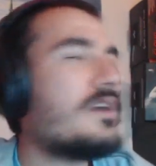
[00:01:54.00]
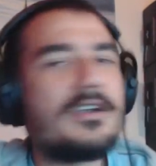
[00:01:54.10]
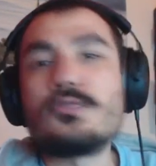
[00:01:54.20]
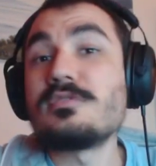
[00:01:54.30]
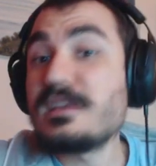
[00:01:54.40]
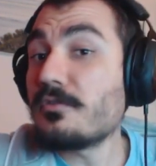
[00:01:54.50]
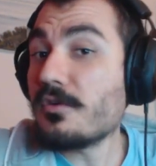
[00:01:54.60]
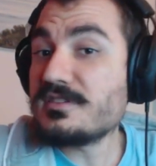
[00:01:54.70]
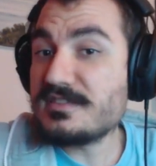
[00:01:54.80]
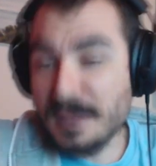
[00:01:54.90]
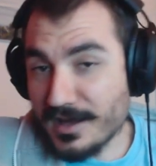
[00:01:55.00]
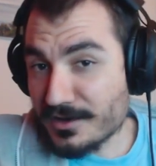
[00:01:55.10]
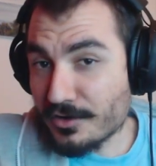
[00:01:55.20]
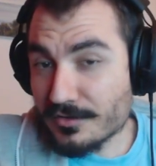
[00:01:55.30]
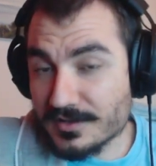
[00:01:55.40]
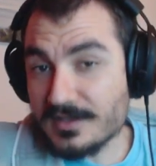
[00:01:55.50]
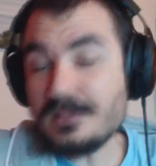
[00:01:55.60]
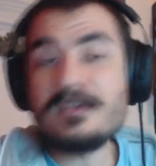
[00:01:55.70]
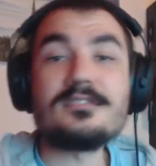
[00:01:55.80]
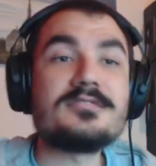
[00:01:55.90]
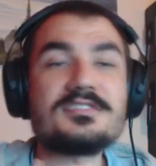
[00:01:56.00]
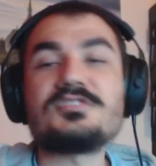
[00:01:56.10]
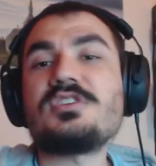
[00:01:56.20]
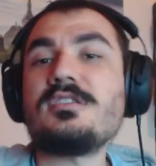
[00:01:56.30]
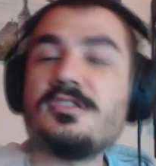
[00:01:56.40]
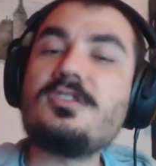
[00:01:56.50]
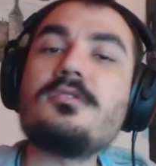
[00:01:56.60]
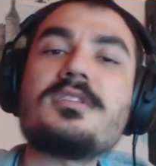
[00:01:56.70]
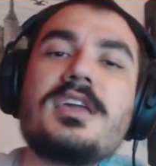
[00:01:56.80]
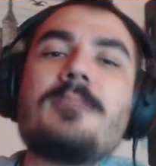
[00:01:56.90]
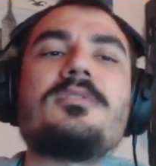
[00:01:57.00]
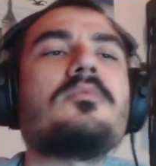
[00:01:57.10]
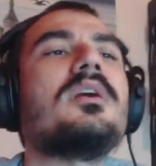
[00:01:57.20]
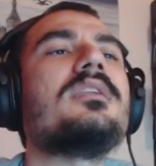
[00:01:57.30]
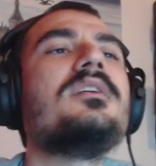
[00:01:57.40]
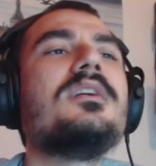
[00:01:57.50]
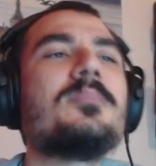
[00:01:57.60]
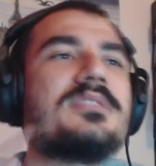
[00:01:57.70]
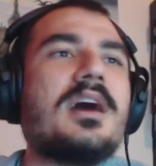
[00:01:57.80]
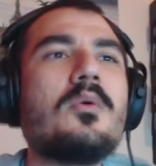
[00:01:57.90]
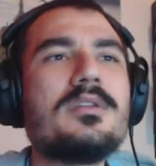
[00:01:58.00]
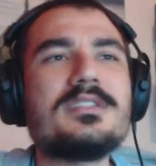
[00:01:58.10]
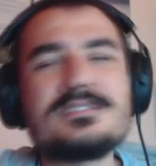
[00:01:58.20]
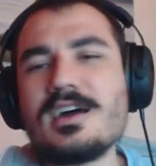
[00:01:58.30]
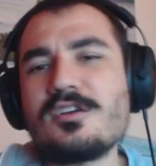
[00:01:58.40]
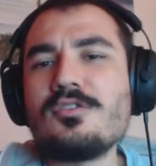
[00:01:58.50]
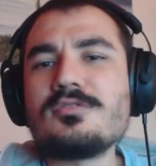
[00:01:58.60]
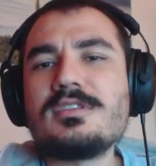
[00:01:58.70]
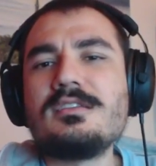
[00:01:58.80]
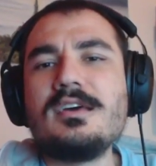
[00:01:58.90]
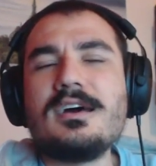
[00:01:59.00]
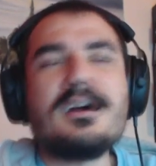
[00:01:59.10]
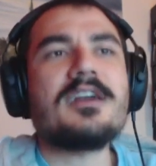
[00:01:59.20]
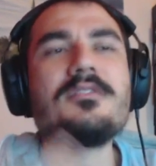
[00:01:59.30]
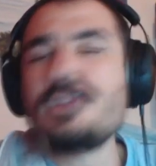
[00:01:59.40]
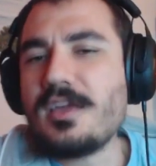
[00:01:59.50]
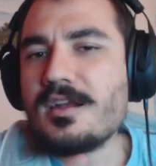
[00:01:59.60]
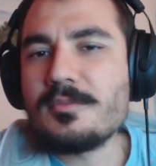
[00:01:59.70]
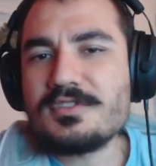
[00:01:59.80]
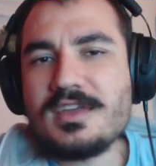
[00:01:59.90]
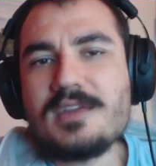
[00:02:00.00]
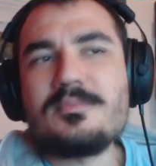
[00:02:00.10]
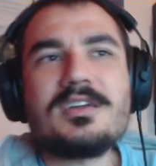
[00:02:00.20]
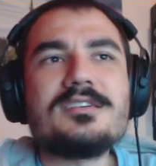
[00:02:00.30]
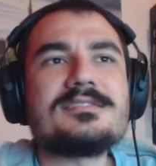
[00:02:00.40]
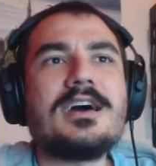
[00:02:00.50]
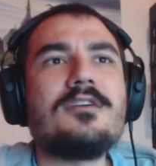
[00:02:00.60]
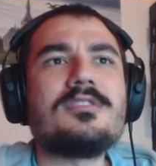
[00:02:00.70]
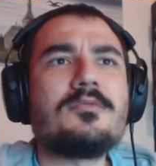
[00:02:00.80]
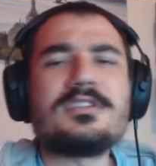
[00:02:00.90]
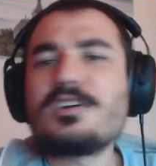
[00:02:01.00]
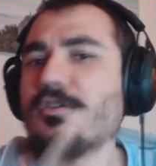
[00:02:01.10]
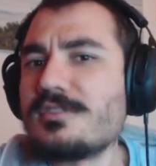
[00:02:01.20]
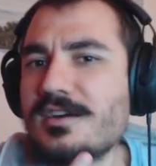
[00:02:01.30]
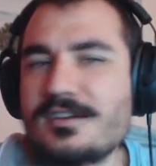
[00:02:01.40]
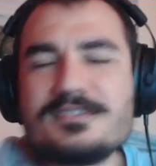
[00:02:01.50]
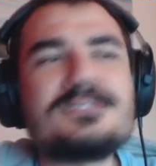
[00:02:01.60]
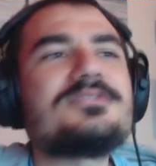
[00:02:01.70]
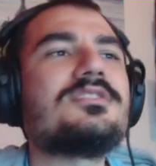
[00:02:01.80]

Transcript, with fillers: I don't know, Leroy's non-golden, it'll disenchant two, it'll keep the one. But that one that's not golden, I don't really care about that because I only want the golden cards.